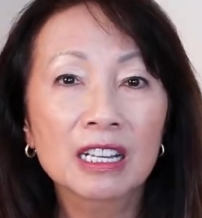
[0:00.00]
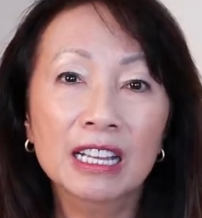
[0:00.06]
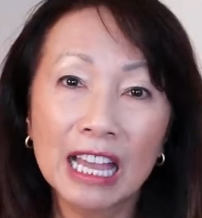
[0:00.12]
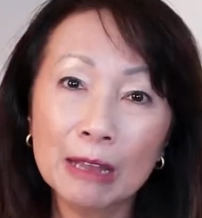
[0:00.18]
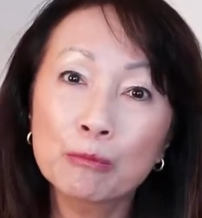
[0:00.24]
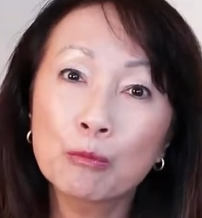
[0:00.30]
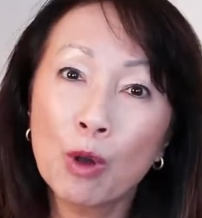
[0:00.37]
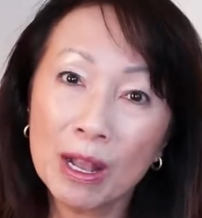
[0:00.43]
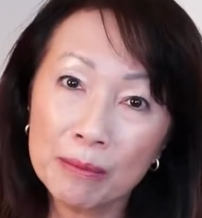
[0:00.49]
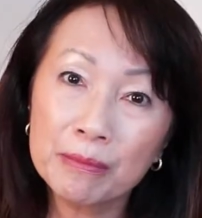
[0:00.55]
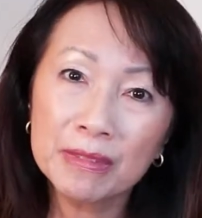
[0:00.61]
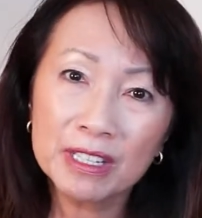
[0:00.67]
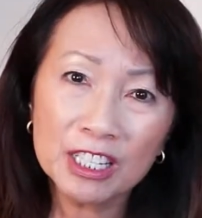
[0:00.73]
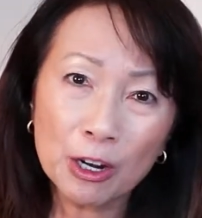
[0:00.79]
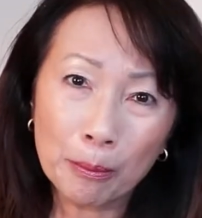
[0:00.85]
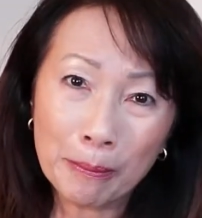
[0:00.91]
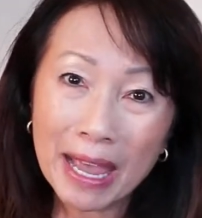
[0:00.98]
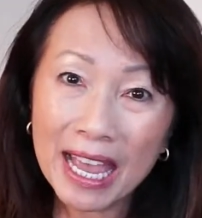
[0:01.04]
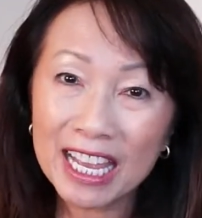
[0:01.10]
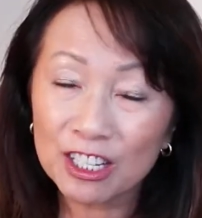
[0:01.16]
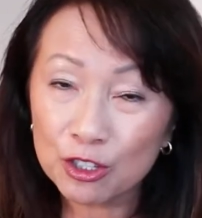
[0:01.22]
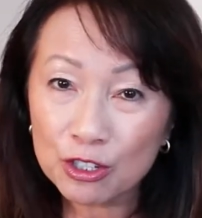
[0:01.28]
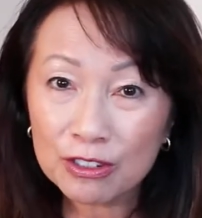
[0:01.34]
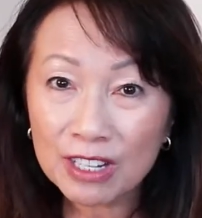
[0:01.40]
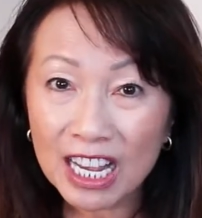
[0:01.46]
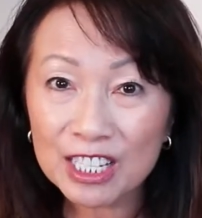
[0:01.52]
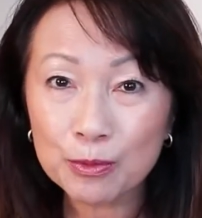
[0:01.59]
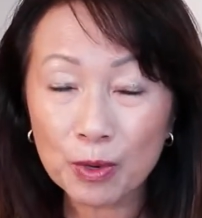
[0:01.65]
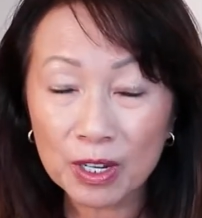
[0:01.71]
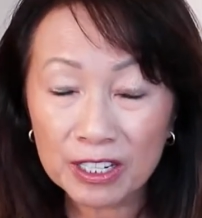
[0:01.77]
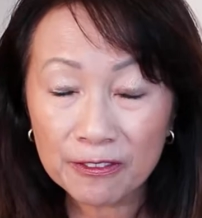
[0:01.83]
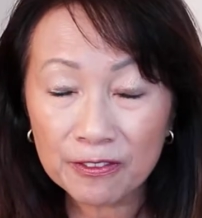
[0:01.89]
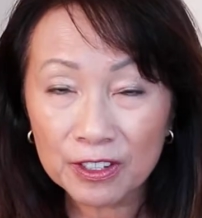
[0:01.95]
And men, you guys
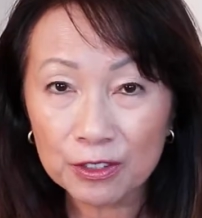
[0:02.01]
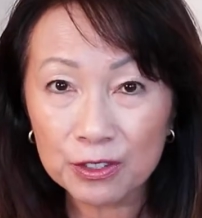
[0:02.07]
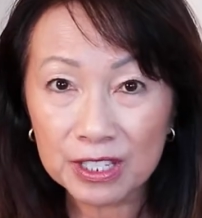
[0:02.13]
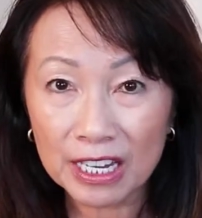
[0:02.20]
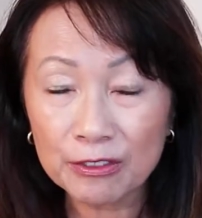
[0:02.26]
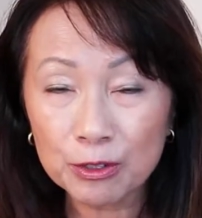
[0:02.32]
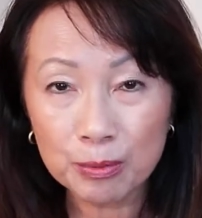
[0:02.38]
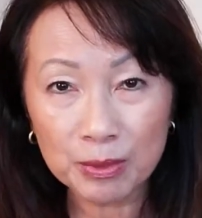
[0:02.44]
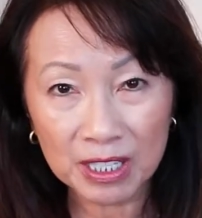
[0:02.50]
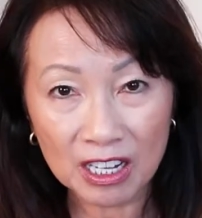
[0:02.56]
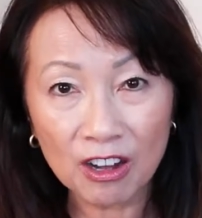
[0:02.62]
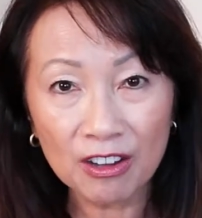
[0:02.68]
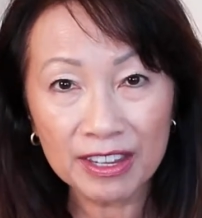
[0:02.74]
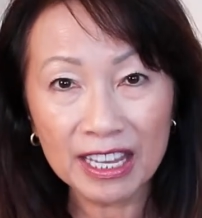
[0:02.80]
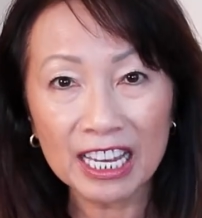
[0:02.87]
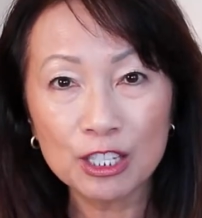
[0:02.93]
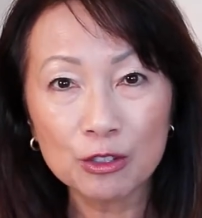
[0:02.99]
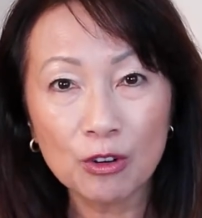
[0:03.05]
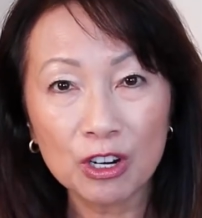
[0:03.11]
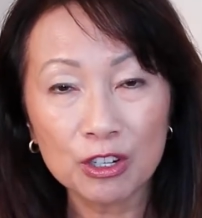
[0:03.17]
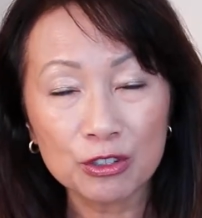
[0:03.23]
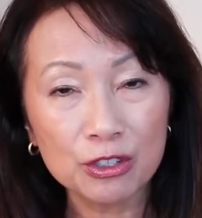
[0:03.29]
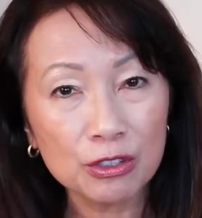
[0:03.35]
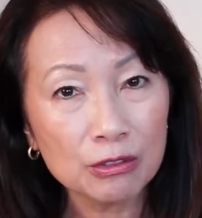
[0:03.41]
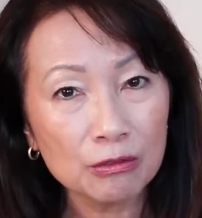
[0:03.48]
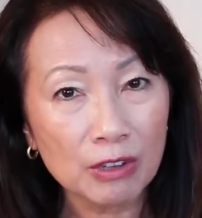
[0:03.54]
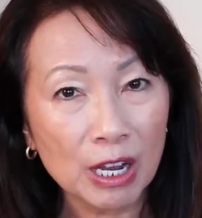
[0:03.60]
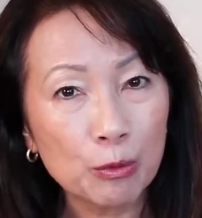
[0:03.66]
want to feel safe to be all that you are too.